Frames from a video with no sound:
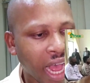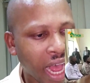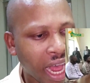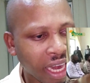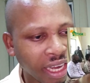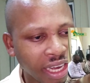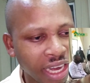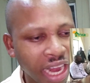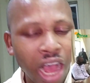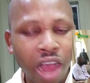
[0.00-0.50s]

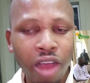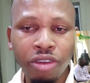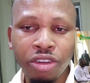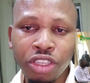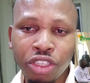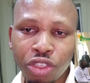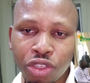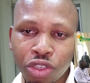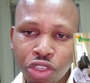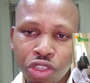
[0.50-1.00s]
And now
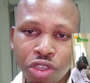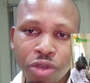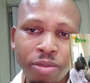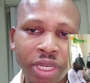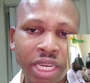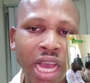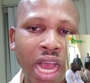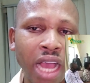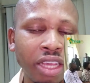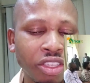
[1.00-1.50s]
the social
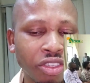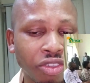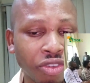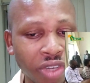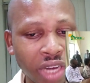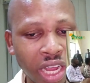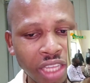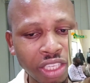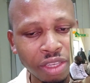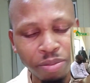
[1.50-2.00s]
media is
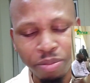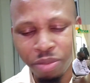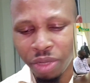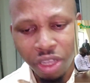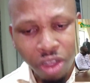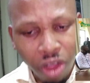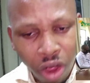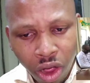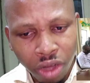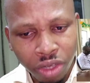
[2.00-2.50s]
reacting,
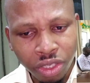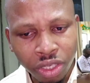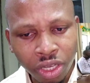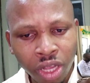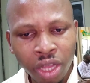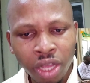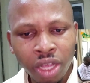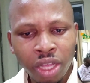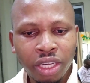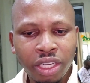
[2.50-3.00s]

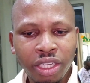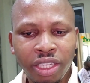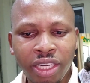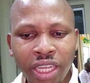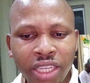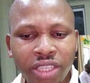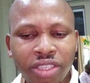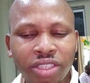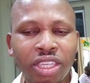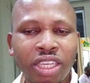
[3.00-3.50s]
because
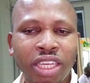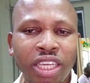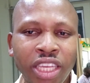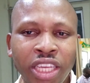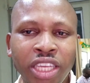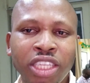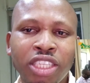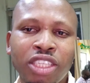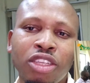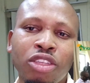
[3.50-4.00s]
this
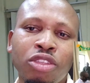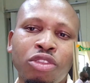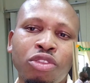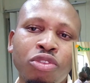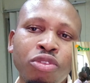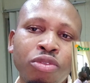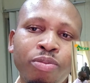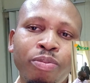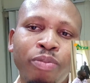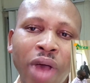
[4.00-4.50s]
is
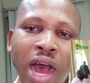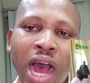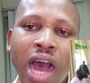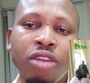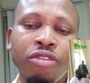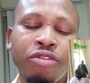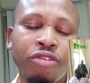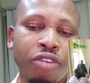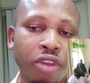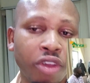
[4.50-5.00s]
too
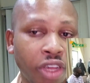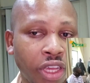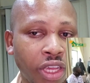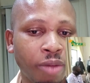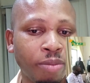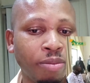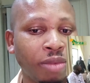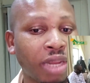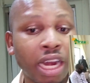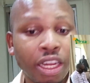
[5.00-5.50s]
bad for him.